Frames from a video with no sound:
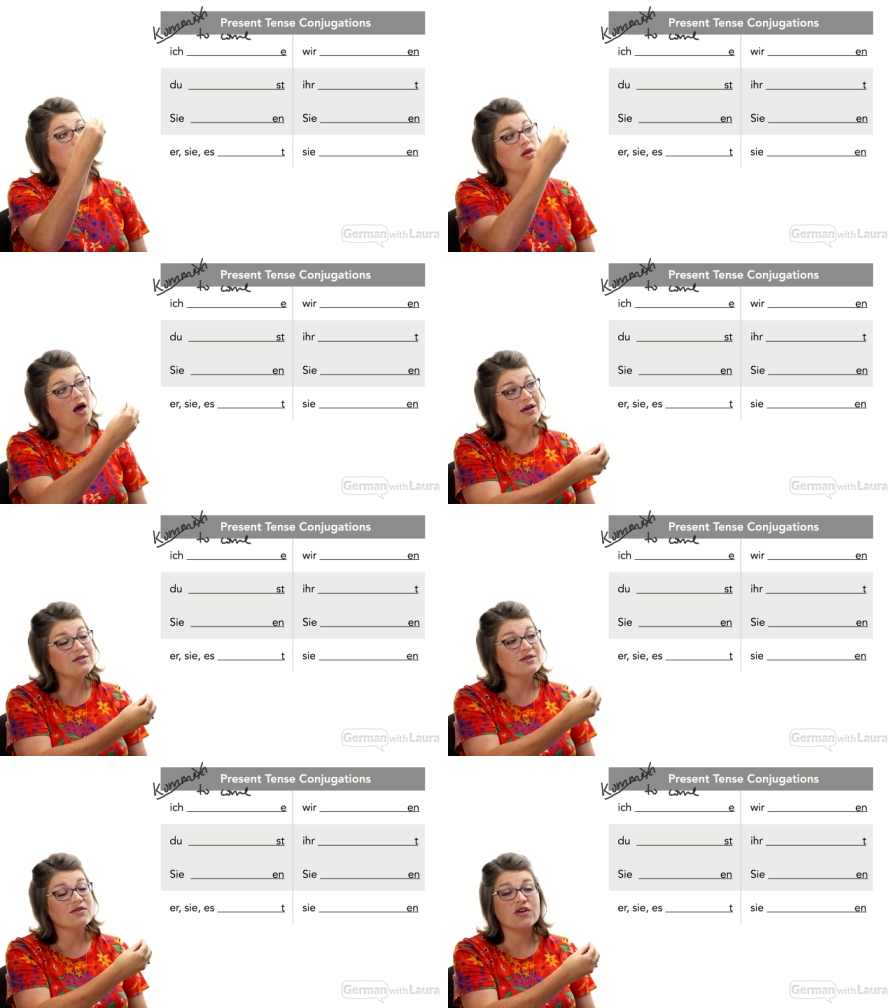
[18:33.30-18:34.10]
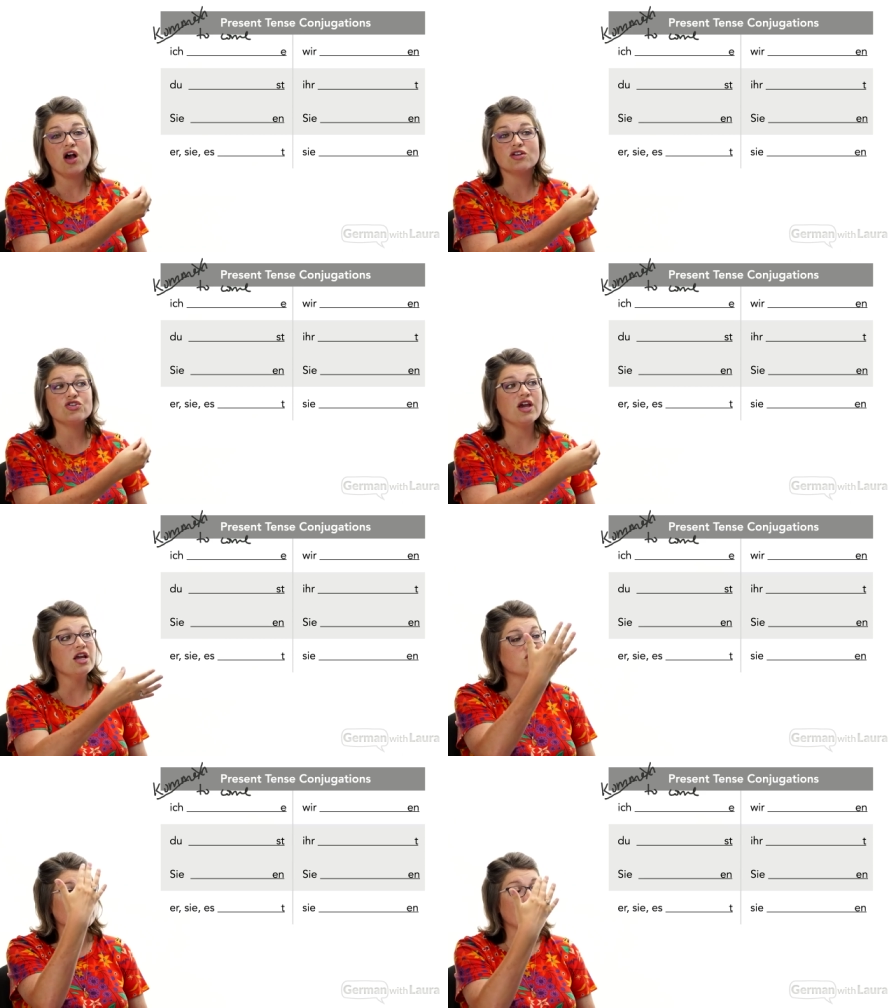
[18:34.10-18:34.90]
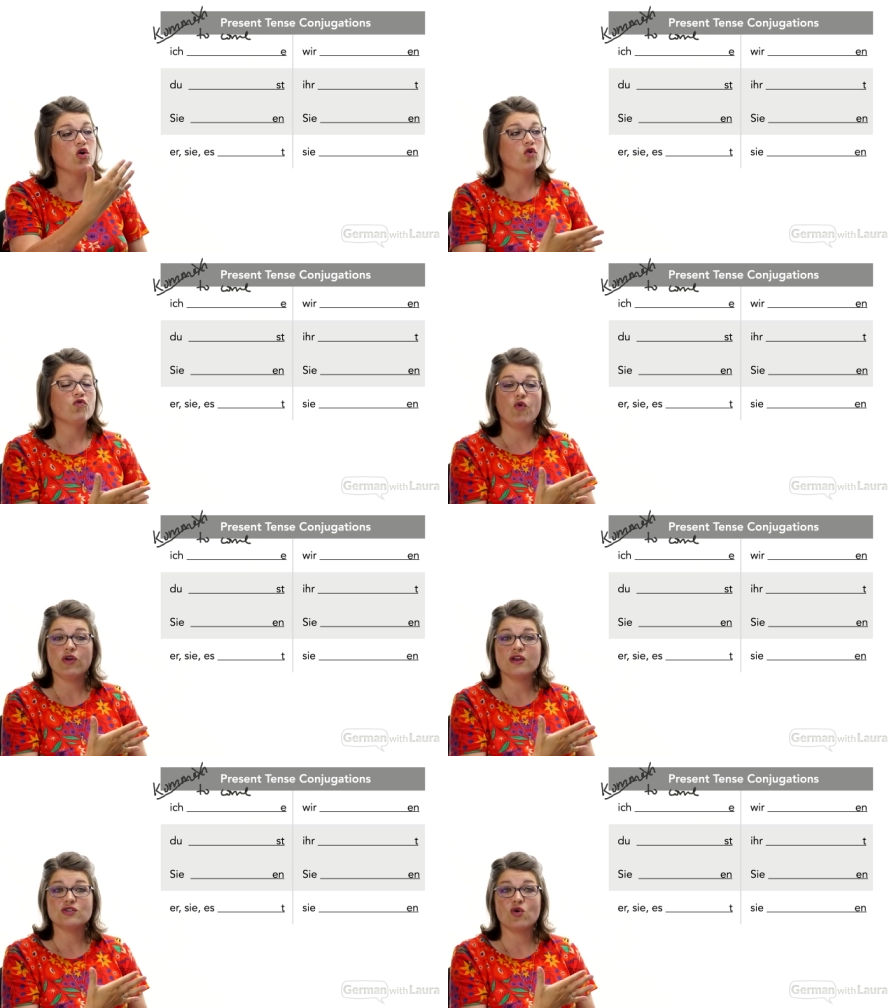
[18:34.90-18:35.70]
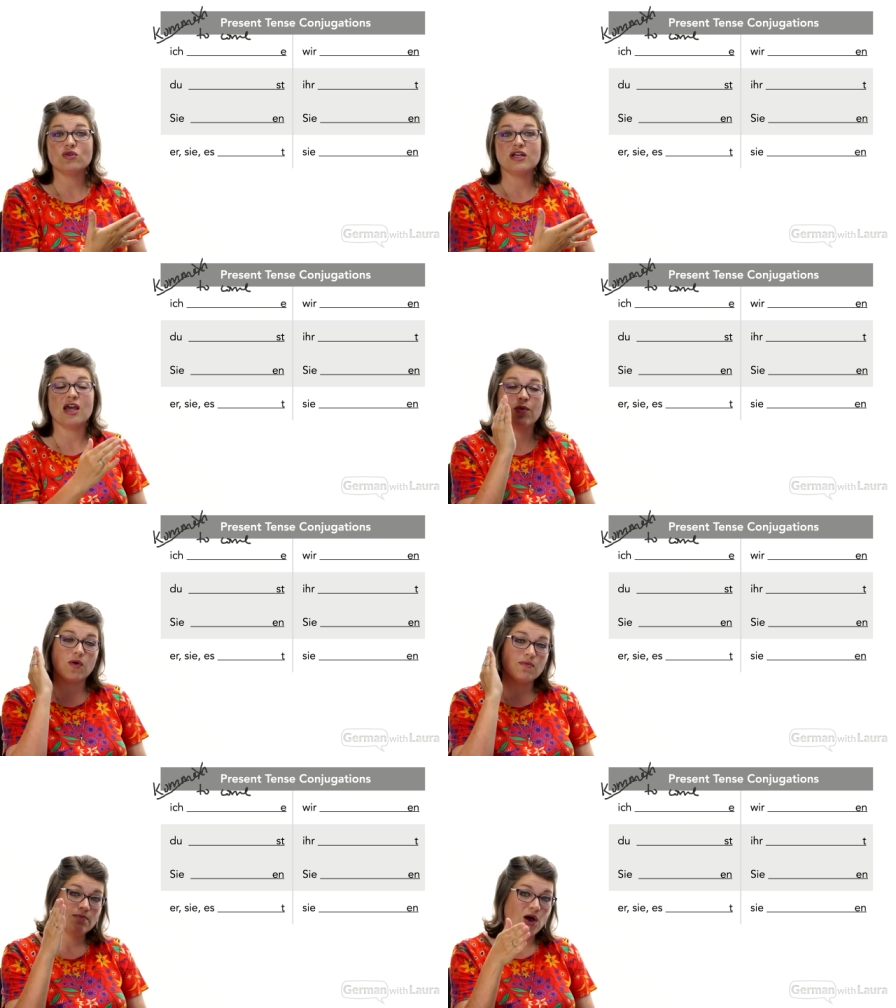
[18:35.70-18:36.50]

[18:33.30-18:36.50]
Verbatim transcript: plus the conjugation for this whole table.